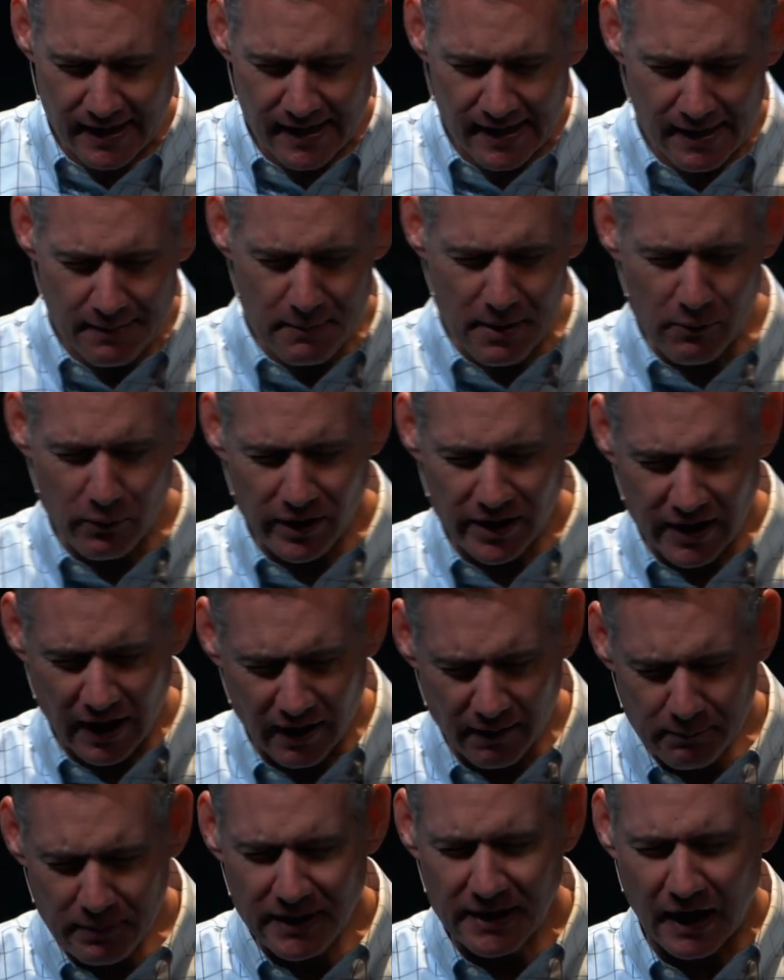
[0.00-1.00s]
And may we
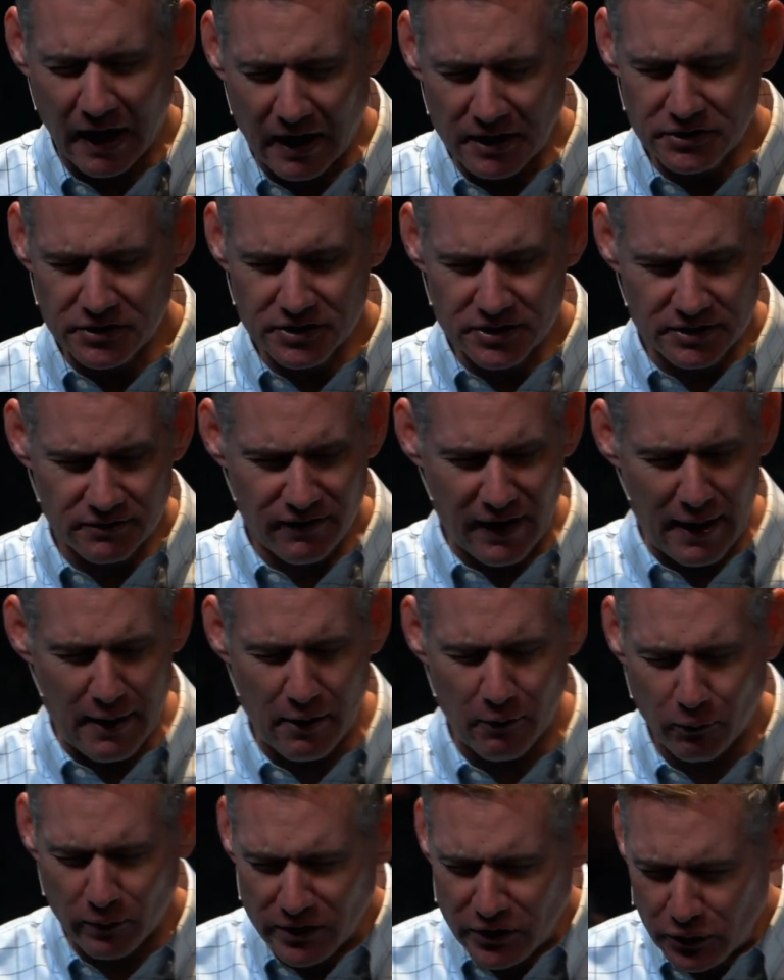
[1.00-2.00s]
be conscious of how
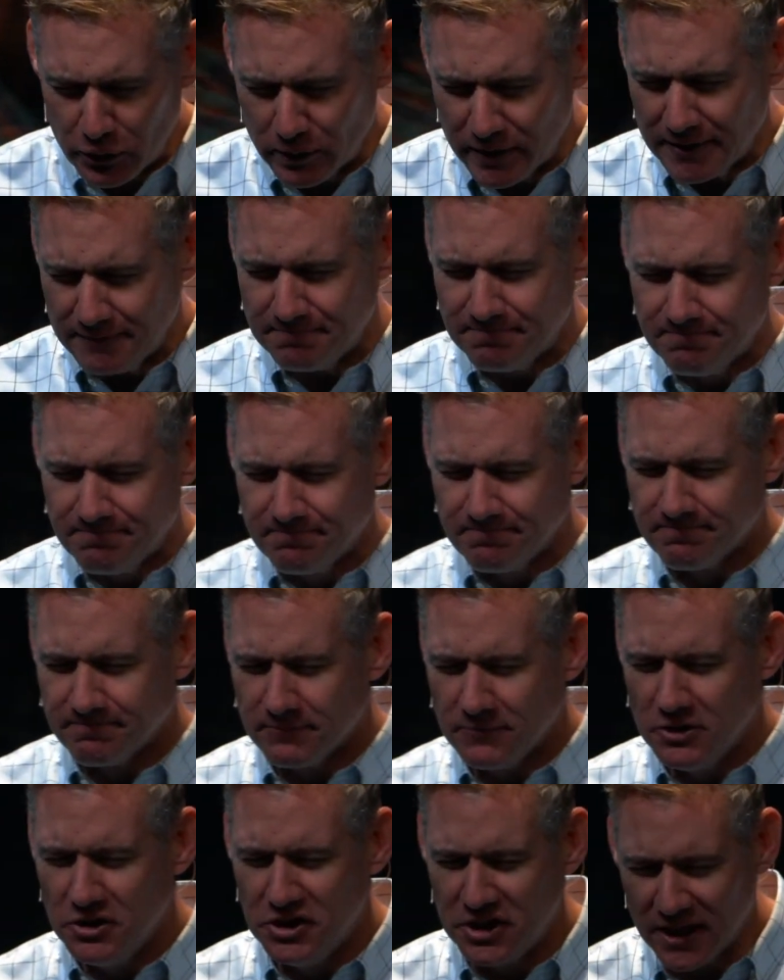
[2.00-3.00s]
we do it,
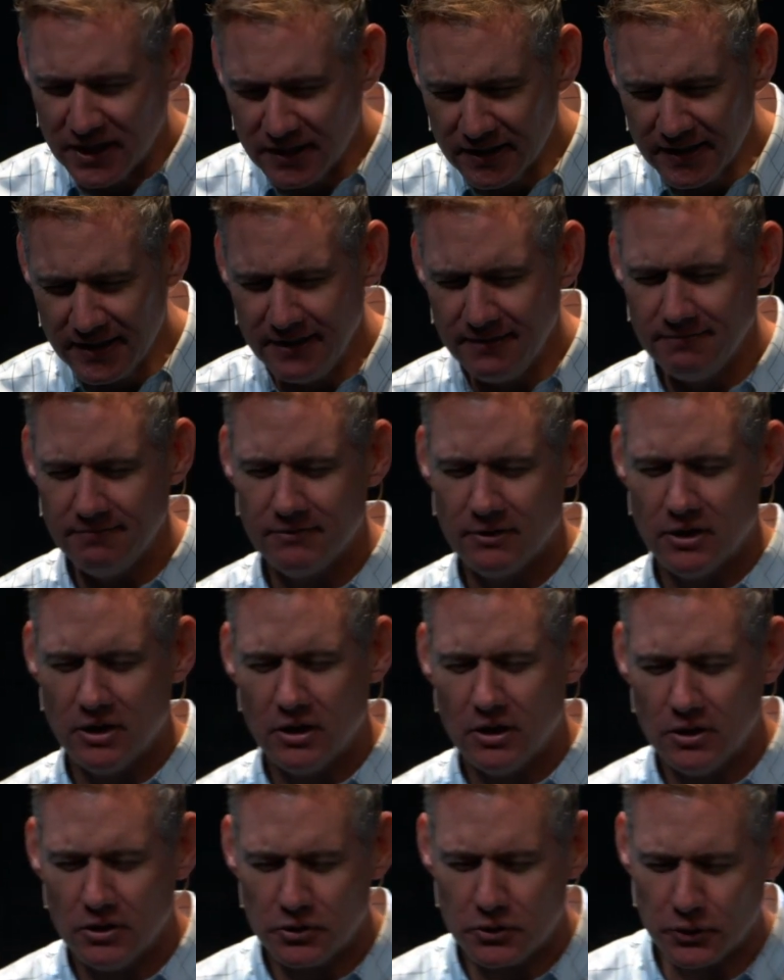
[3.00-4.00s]
gently,
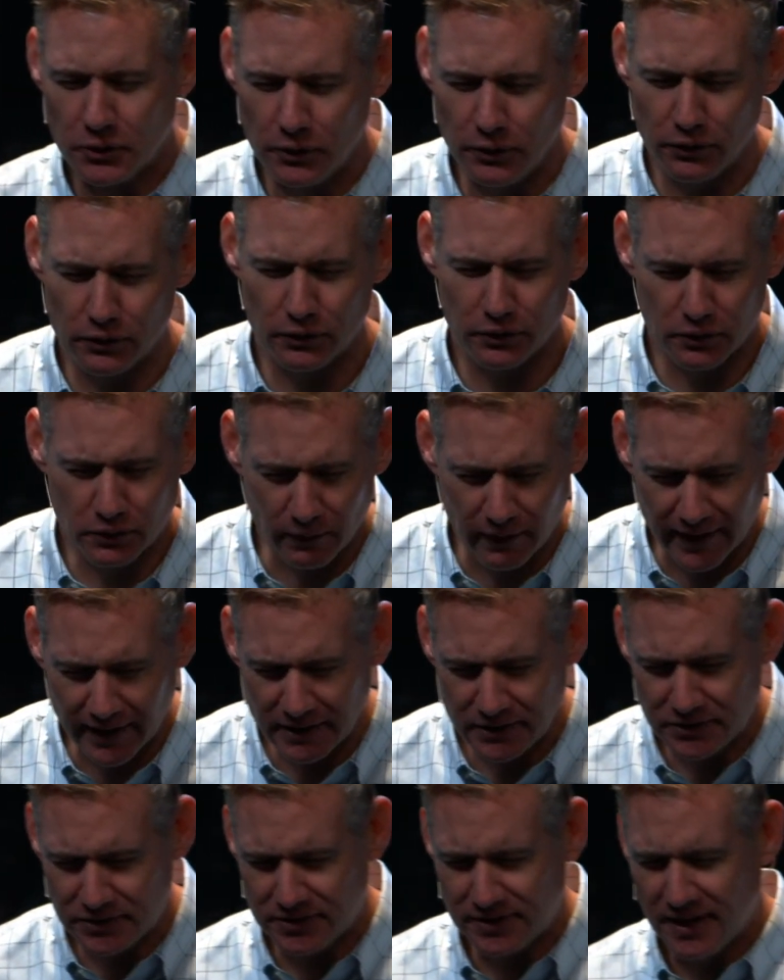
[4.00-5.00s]
truth,
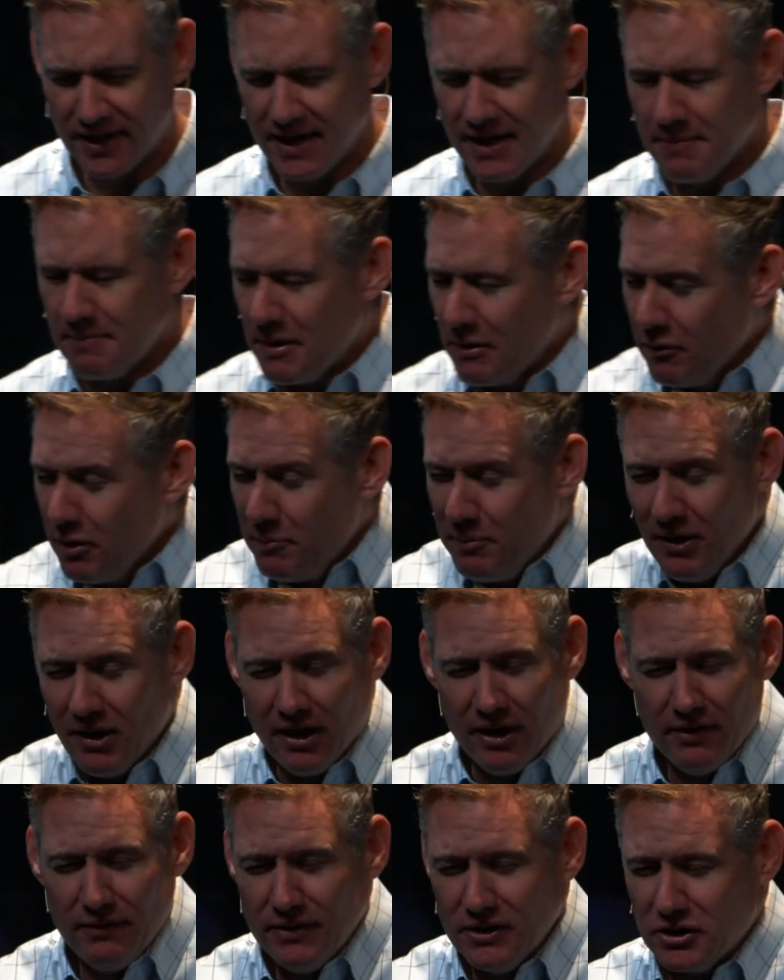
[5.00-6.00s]
grace. May we be
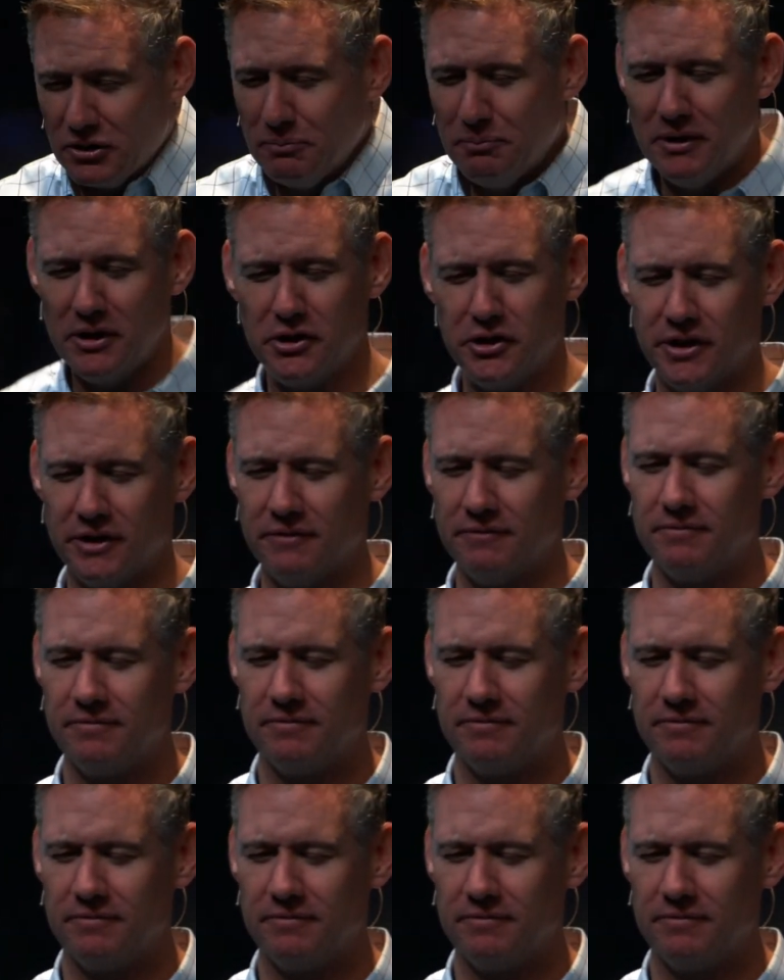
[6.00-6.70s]
on this mission